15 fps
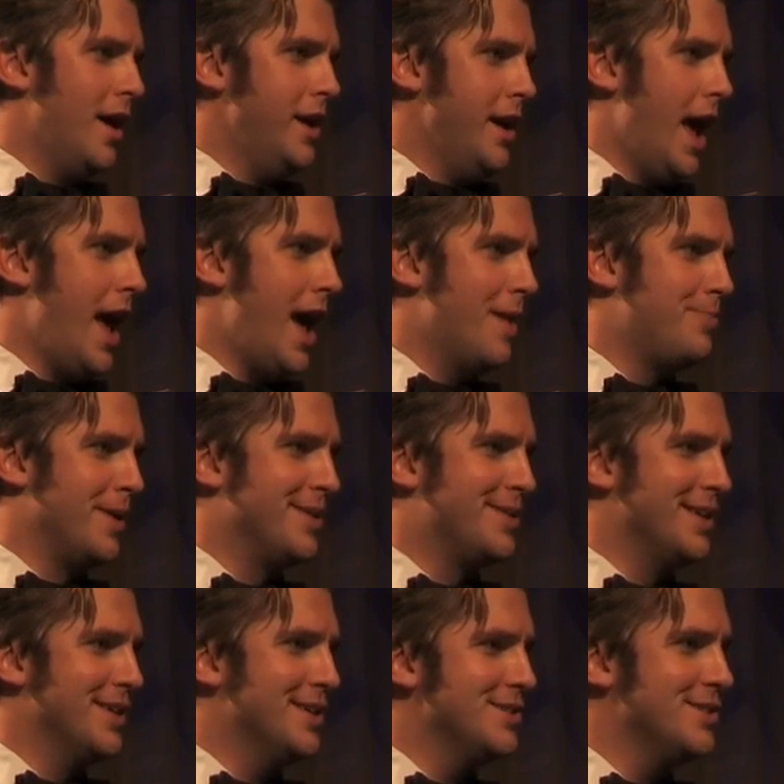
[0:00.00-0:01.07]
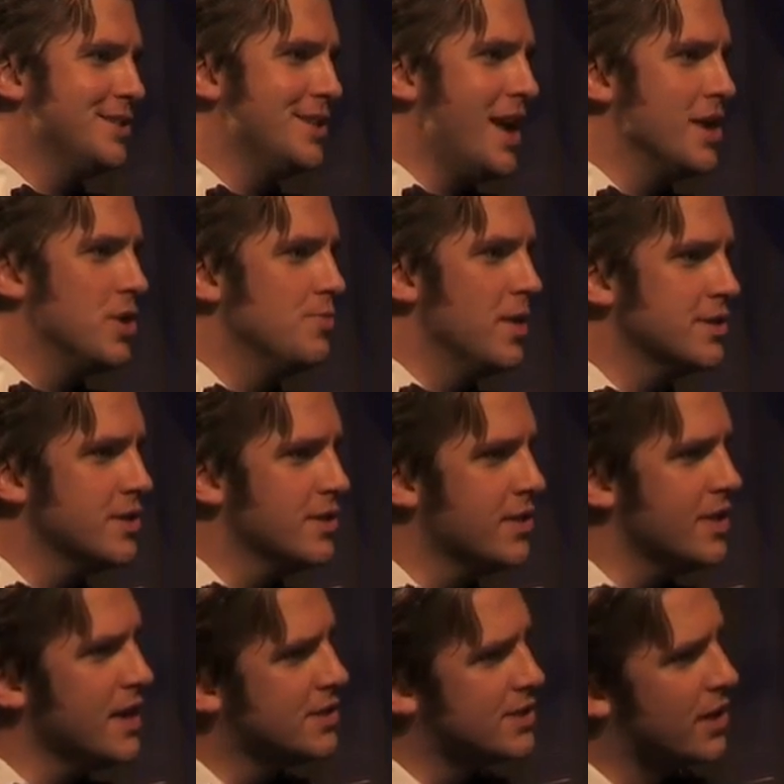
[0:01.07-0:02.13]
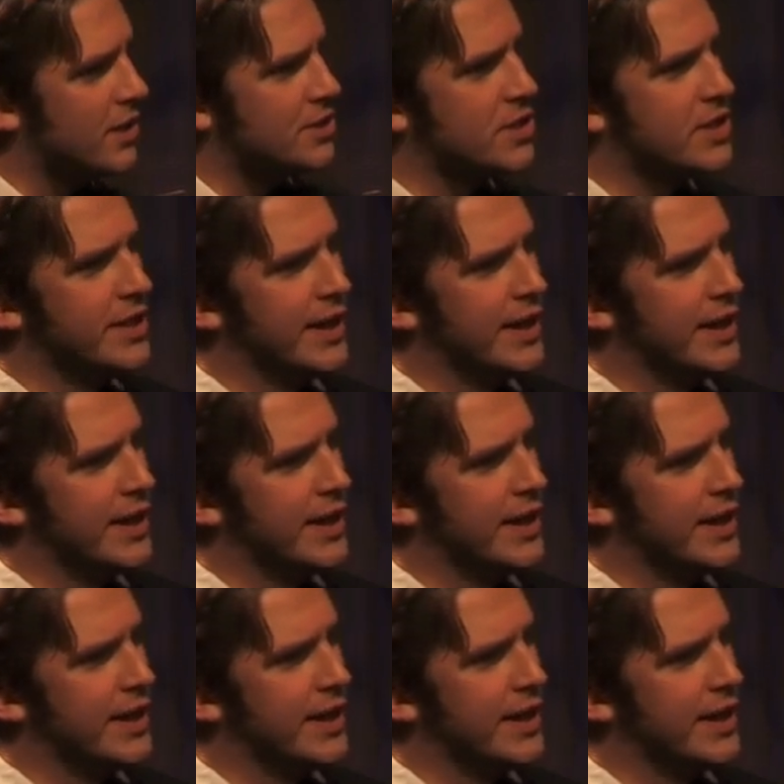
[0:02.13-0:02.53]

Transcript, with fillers: unhappy thing to say. You mustn't think such